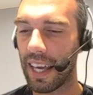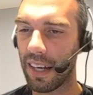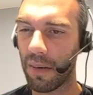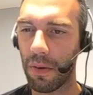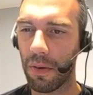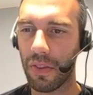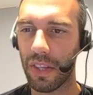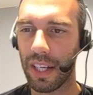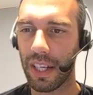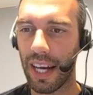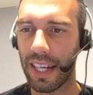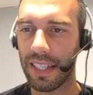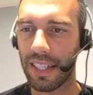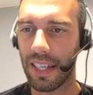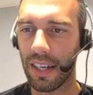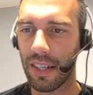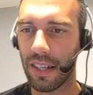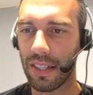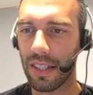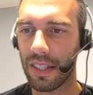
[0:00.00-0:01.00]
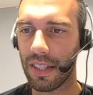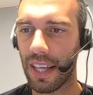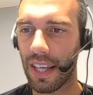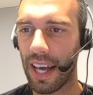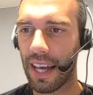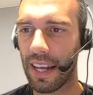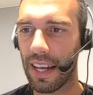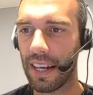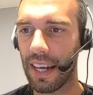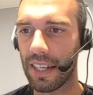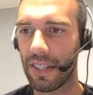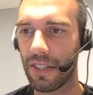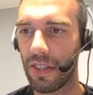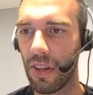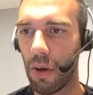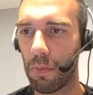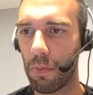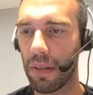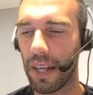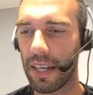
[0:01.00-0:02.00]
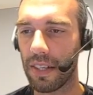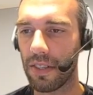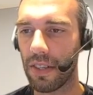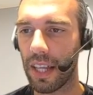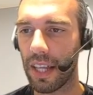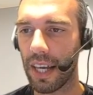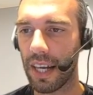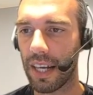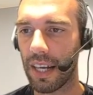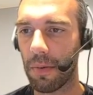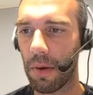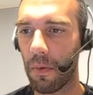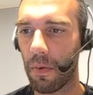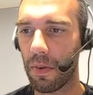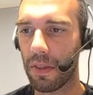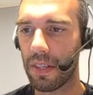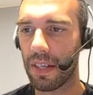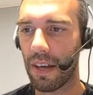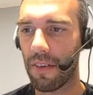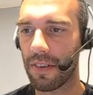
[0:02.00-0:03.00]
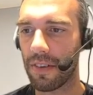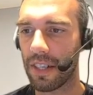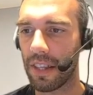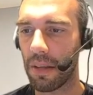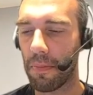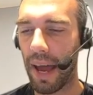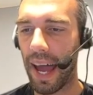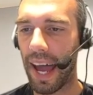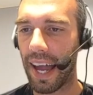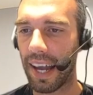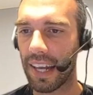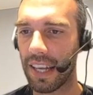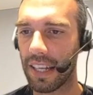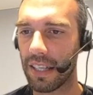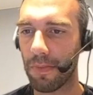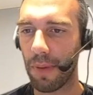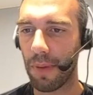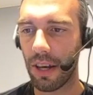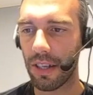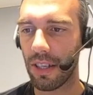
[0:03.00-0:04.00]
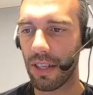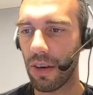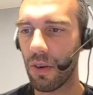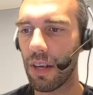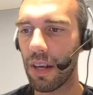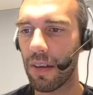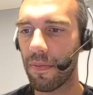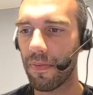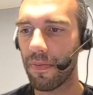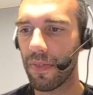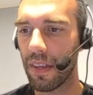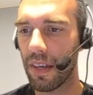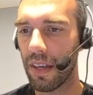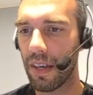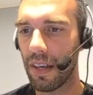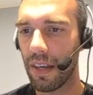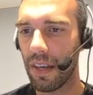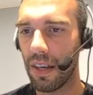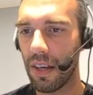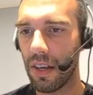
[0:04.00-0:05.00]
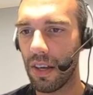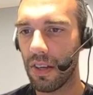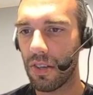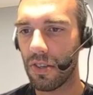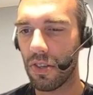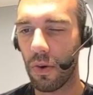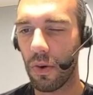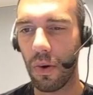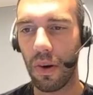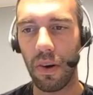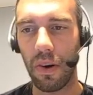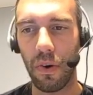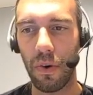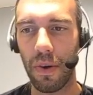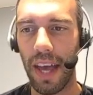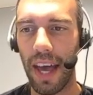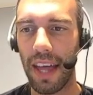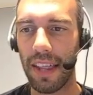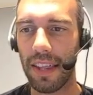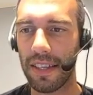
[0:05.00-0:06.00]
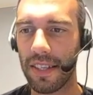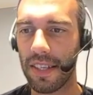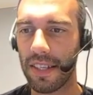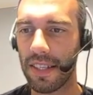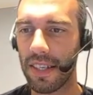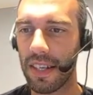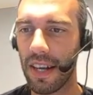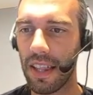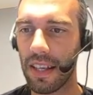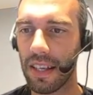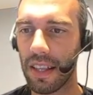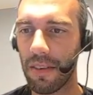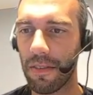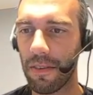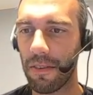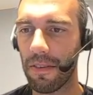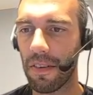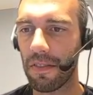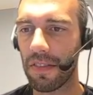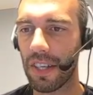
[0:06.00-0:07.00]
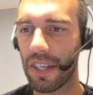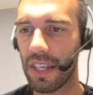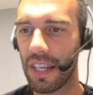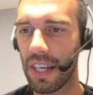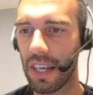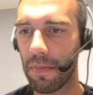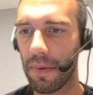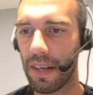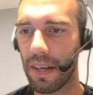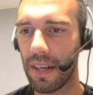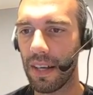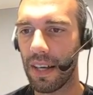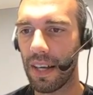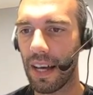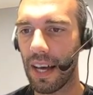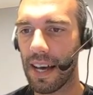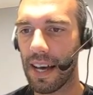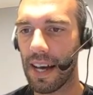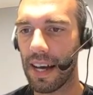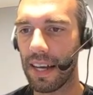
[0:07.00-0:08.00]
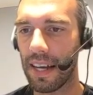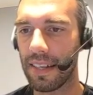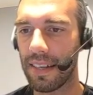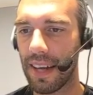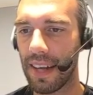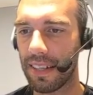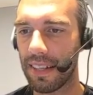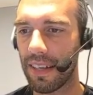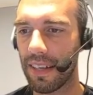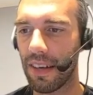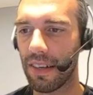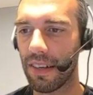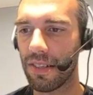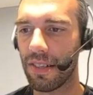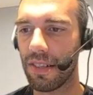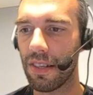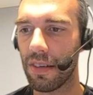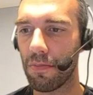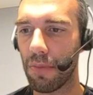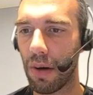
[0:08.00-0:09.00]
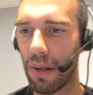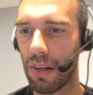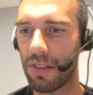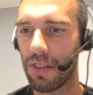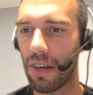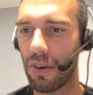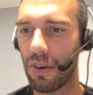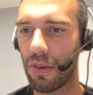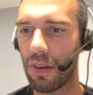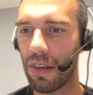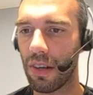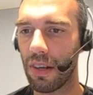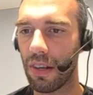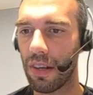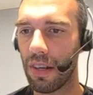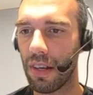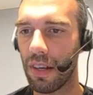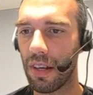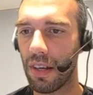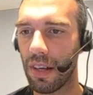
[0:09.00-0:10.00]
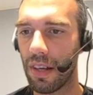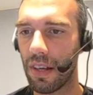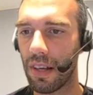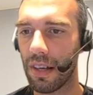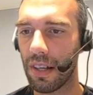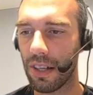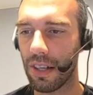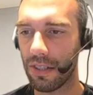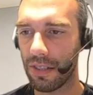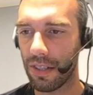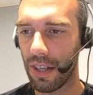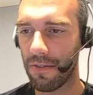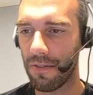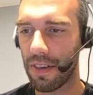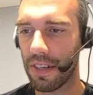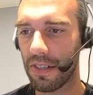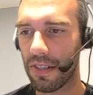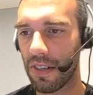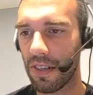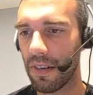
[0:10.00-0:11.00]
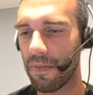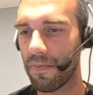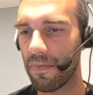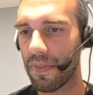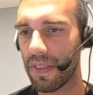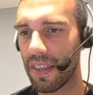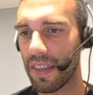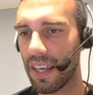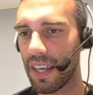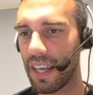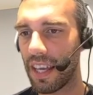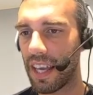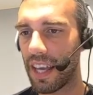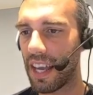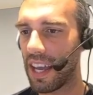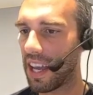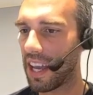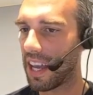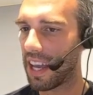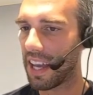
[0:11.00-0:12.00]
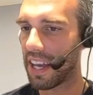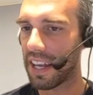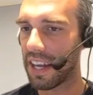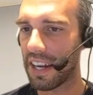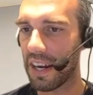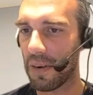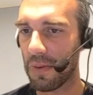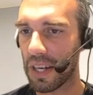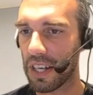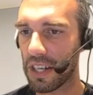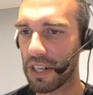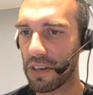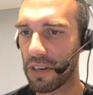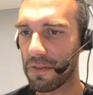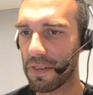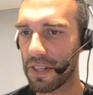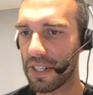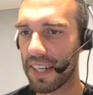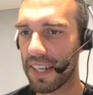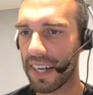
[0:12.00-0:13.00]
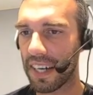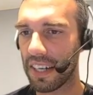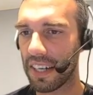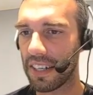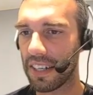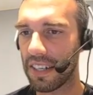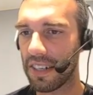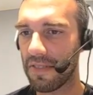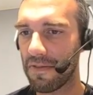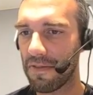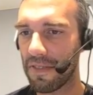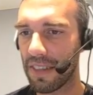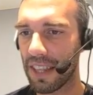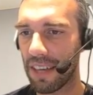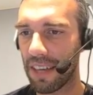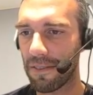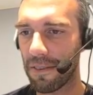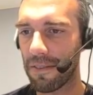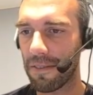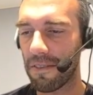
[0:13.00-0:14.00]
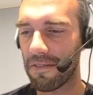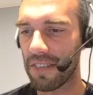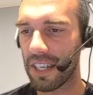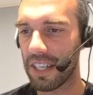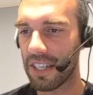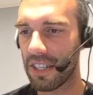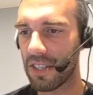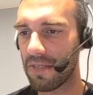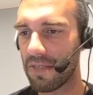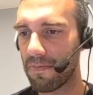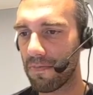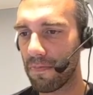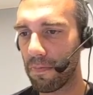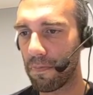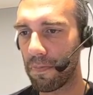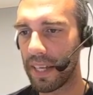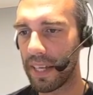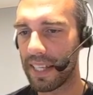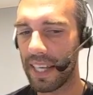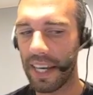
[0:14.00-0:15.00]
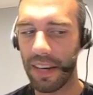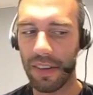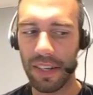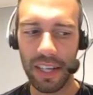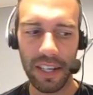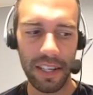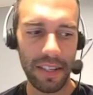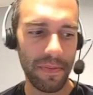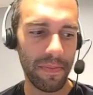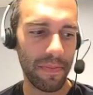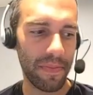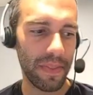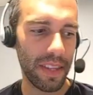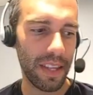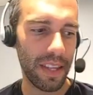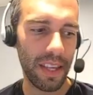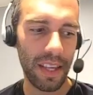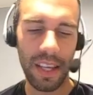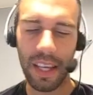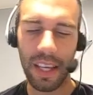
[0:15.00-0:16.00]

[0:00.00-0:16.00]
They can't come in with the Ninetales because that has no play, so they got to come in with whatever in the back, and it's Politoed. So, oh yeah, this is another level 50 team. Ninetales, Politoed, Galarian Stunfisk. And are we going to go for a second level 50 beatdown here?